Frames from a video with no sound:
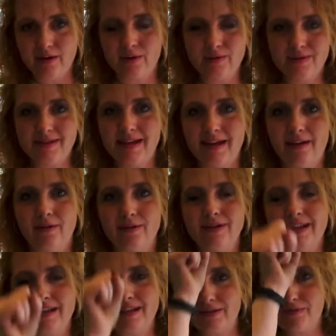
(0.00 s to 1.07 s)
and it goes down.
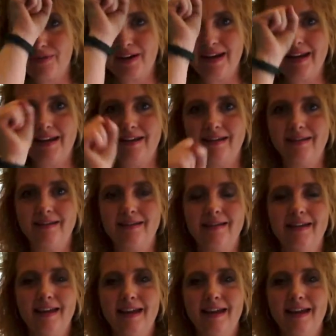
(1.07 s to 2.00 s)
Schizophrenia